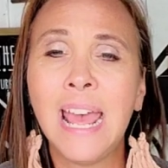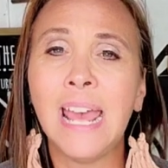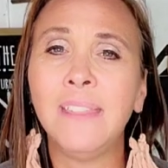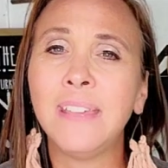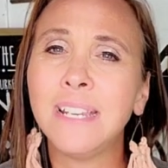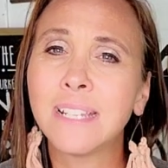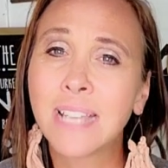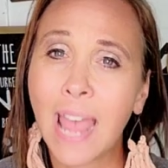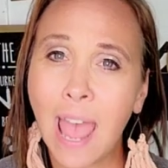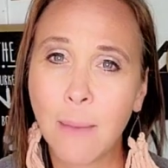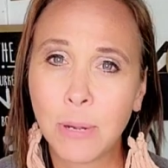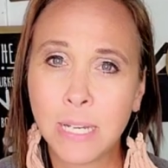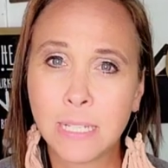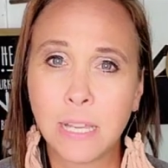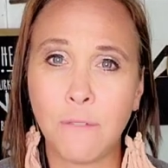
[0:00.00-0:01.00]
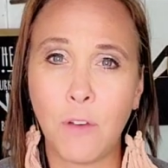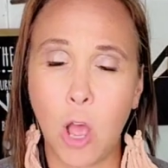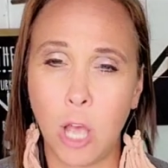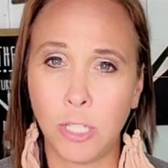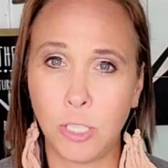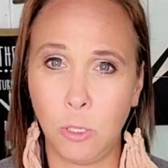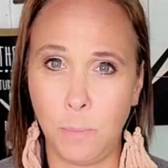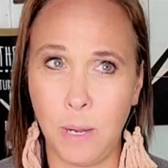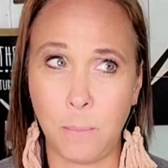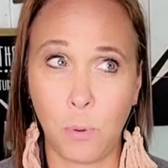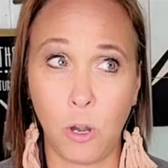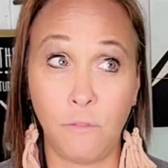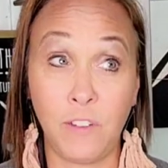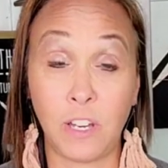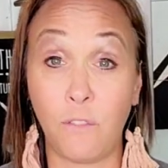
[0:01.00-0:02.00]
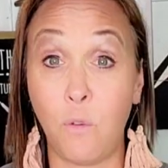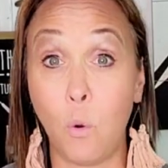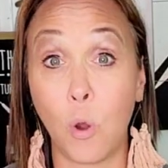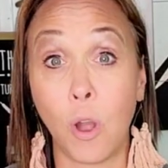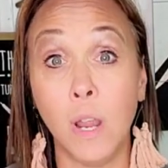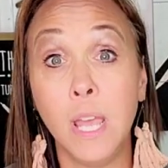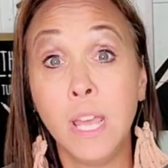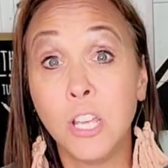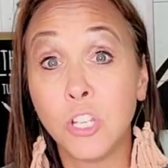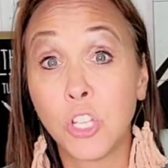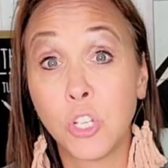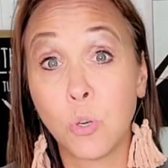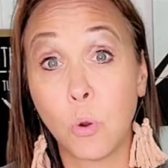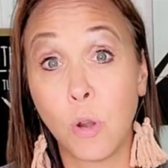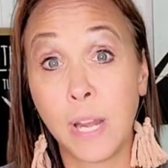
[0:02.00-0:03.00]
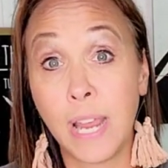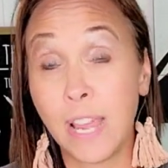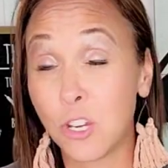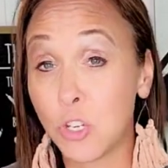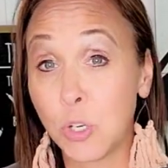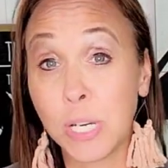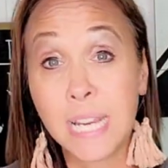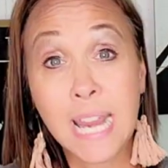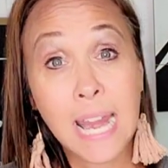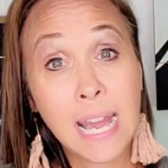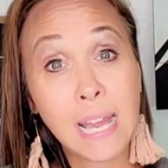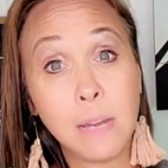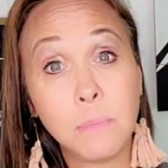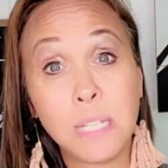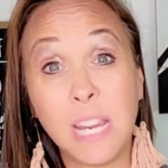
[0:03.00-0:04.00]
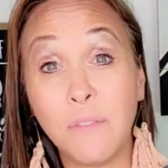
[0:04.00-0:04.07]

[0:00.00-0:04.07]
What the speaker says: And these cabinets have also been perfect for storing extra games,